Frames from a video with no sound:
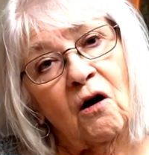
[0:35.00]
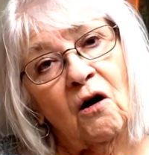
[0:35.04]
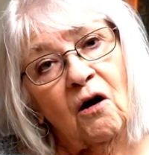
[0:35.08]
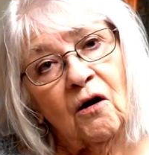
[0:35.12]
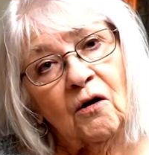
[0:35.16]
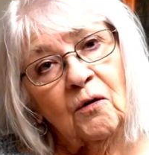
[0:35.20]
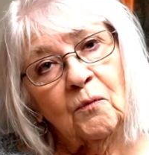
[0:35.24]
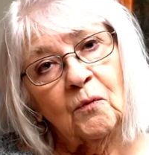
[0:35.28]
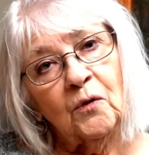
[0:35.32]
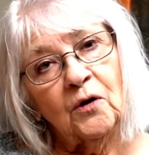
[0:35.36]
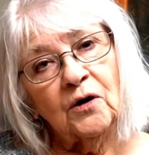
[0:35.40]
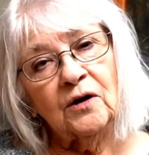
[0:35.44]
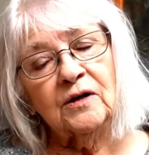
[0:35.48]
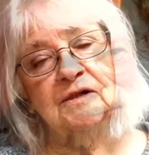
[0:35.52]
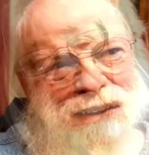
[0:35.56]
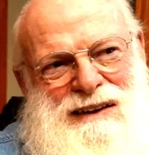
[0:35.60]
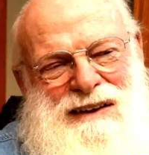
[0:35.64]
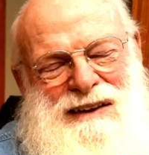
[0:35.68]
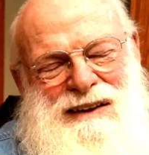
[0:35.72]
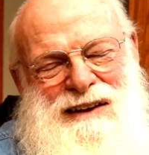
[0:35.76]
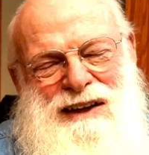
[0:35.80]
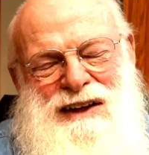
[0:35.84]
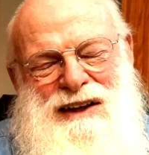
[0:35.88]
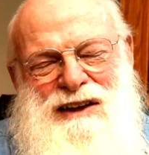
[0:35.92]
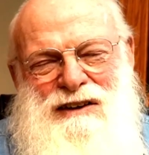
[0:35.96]
artwork.
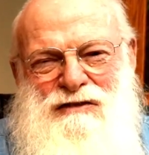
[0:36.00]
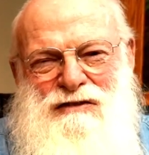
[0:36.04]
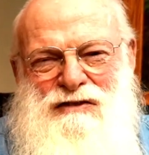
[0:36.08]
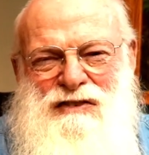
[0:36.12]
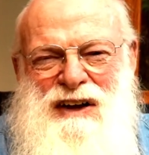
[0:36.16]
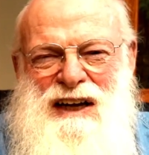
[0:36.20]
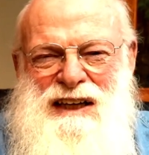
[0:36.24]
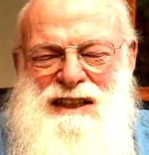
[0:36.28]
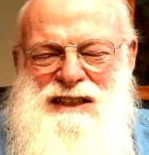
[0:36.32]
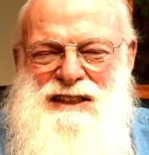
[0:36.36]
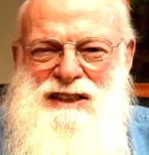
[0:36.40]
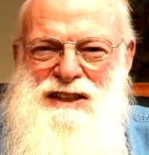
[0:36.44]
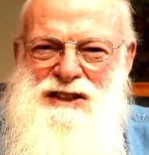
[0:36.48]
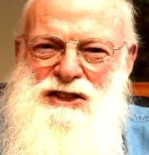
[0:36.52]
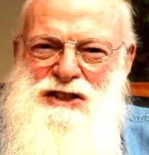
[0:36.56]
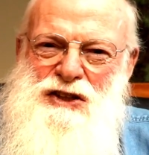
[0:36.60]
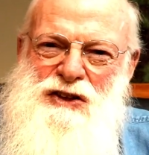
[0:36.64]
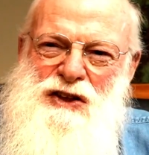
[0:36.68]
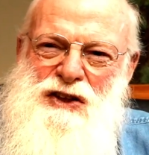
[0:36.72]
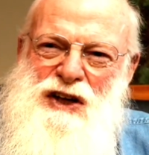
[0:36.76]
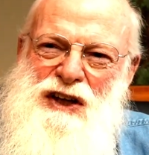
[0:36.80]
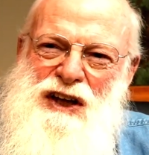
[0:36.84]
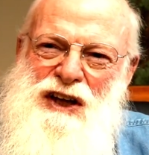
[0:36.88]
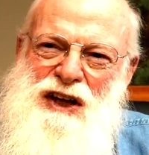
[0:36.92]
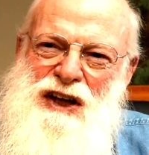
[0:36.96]
The effects that
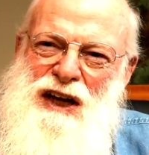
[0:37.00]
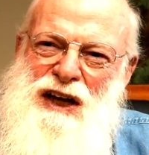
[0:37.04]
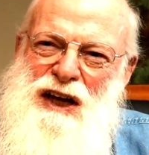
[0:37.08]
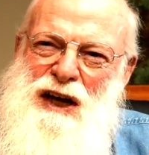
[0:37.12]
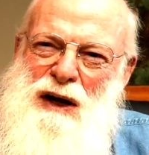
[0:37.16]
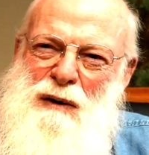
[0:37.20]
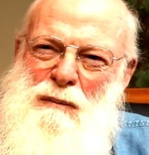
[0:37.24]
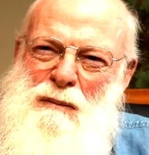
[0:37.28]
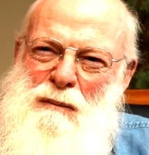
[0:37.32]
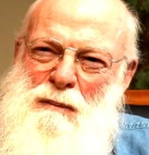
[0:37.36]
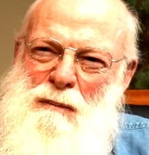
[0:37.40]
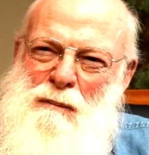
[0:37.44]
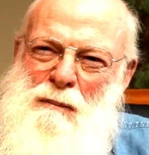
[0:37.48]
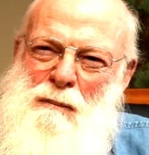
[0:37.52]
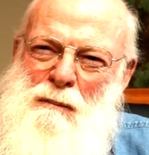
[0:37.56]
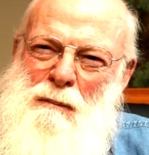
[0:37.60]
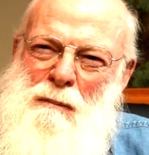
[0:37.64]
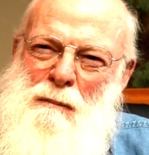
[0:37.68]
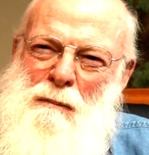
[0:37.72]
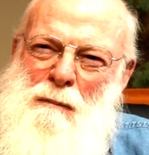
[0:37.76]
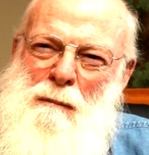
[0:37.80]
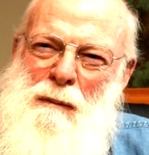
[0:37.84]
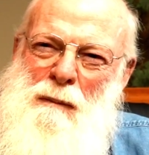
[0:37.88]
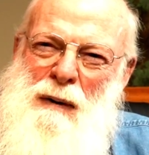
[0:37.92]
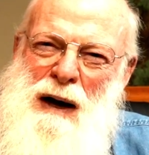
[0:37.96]
you can get
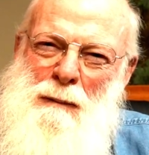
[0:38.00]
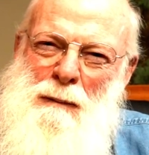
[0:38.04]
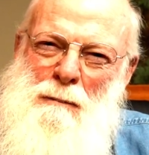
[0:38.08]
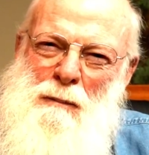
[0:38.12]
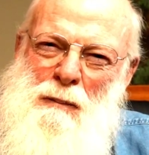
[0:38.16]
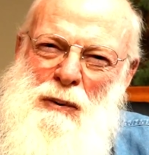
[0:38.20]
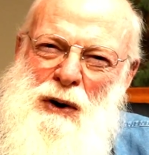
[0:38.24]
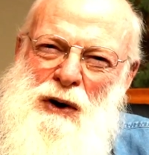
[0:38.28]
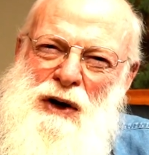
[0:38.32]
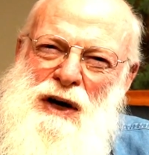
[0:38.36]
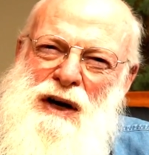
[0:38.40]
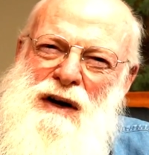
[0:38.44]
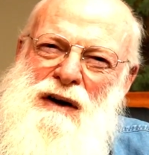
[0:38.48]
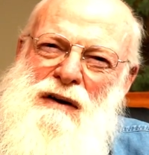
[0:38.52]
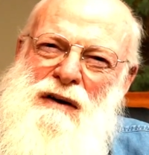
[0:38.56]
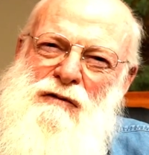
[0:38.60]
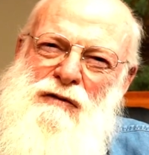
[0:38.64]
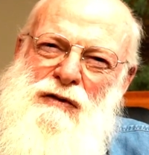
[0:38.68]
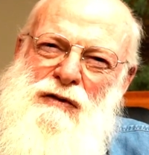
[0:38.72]
by putting